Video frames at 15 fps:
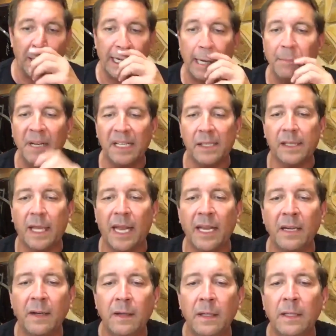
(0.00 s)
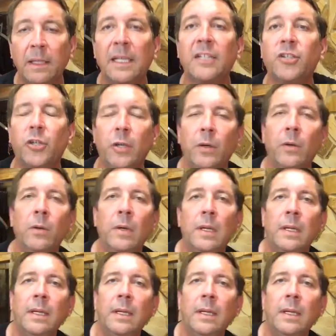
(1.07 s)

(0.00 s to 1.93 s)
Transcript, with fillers: And I'm not saying that you